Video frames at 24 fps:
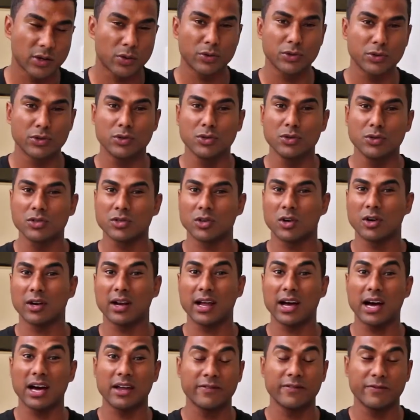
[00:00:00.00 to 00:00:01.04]
they will use on
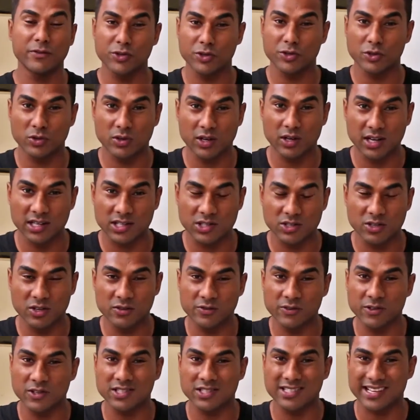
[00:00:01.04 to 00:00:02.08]
artificial grass
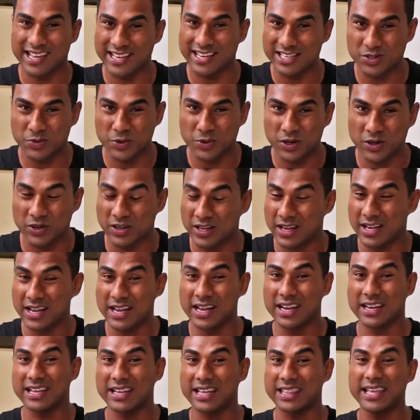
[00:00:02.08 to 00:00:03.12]
surface as well.
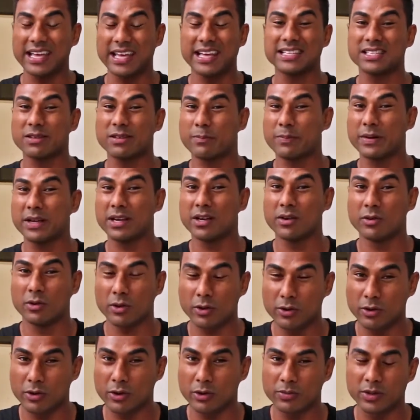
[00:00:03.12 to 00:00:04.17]
Now that is a big
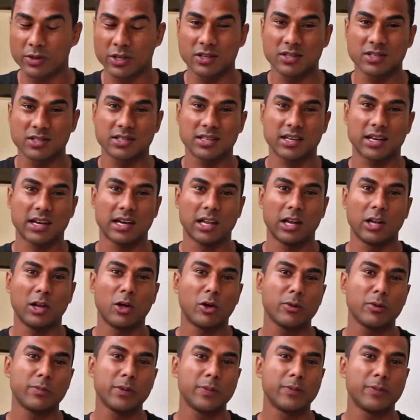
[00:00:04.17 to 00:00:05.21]
no-no, because a
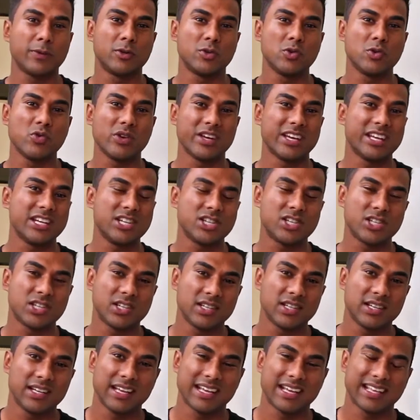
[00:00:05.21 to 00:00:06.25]
lot of people do injure
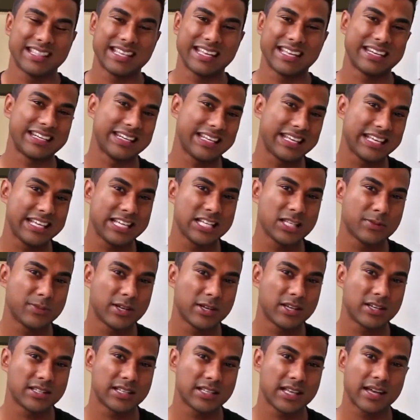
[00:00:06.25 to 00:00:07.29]
their knees
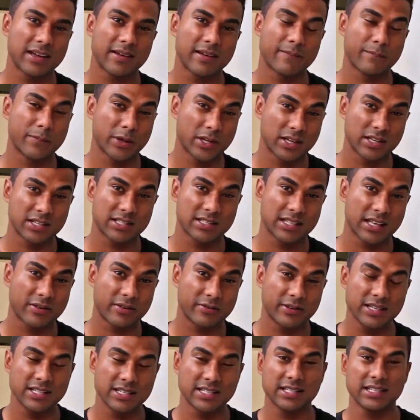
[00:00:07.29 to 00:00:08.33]
because of that
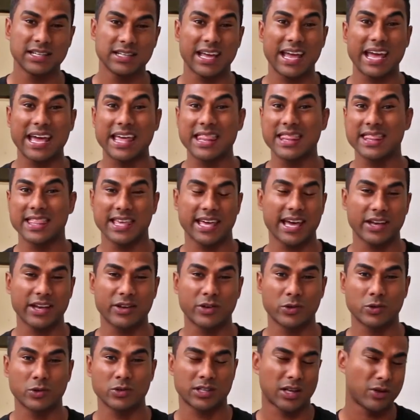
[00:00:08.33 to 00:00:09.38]
reason, and their
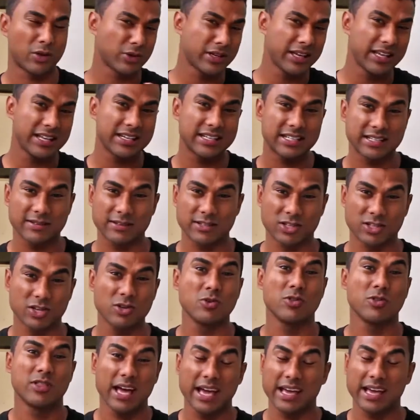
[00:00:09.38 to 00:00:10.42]
ankles. I will get to
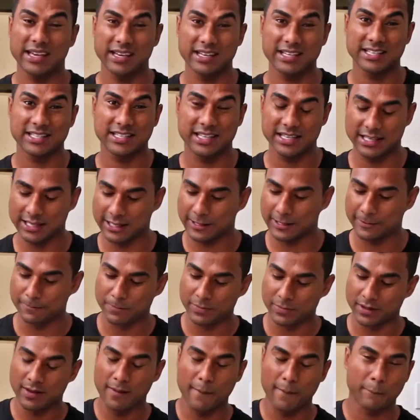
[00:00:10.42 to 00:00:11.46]
that in a second.
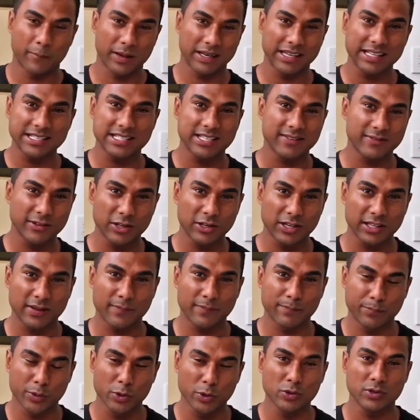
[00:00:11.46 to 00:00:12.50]
But let's have a look at the
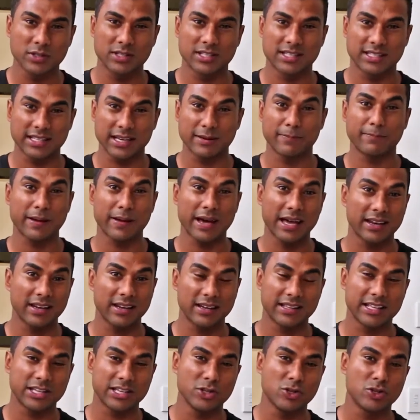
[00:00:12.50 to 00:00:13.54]
boot stud
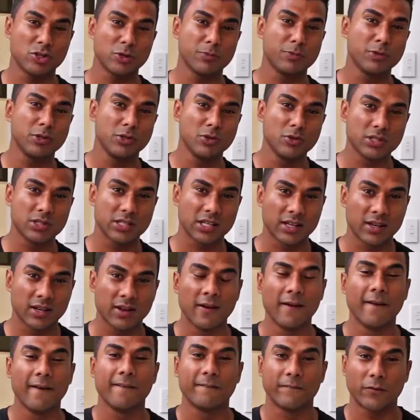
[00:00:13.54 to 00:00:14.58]
pattern that you should be using
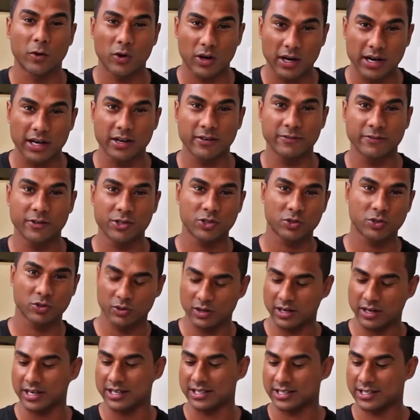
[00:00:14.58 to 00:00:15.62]
for artificial
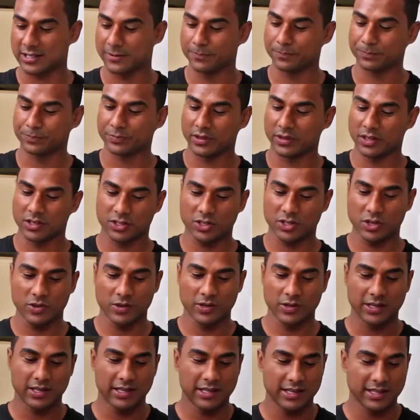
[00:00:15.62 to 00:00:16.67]
grass. So
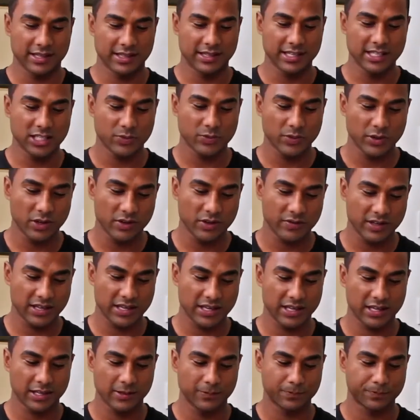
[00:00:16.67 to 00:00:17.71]
this one over
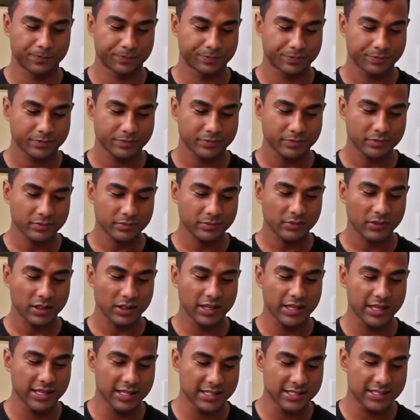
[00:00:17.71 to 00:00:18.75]
here
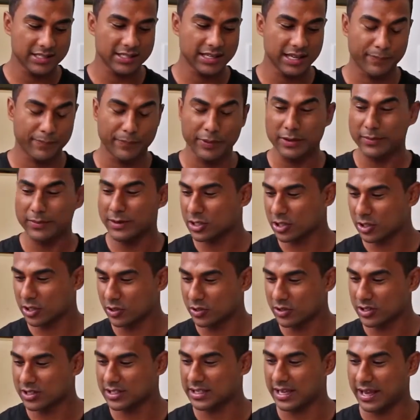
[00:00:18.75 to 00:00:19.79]
it pretty much
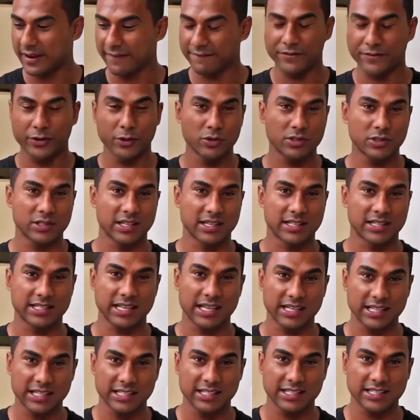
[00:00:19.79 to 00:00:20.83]
looks and feels
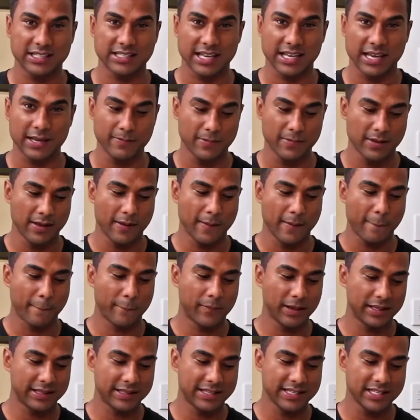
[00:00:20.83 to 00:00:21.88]
exactly the same,
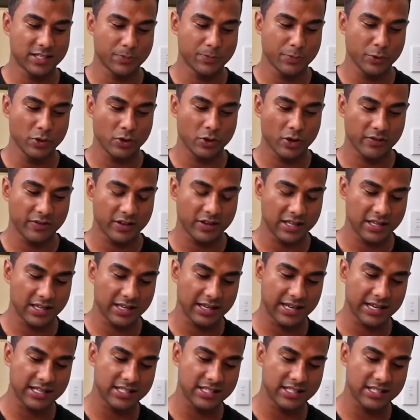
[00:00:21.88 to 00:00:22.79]
but this boot over here,